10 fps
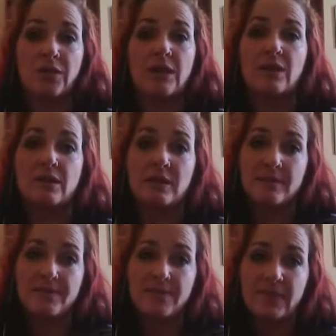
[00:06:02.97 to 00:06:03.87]
field
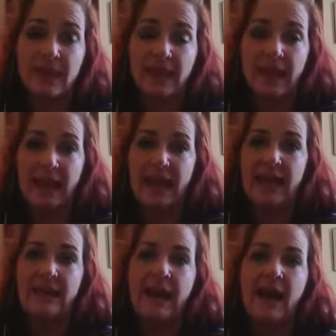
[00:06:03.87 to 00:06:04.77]

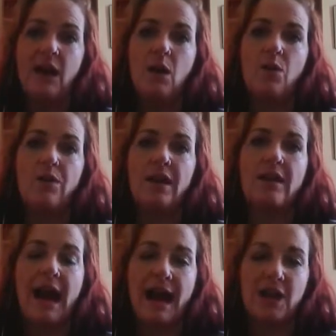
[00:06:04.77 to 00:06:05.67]
and how their
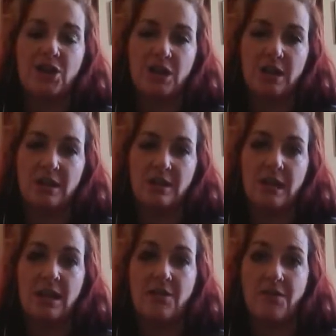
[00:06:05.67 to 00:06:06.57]
actions
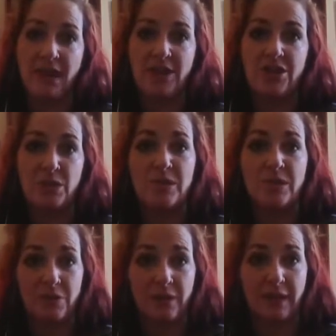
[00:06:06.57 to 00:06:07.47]
can affect you
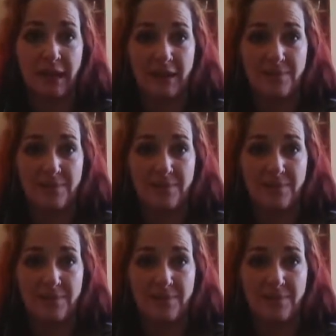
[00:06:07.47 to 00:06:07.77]
differently.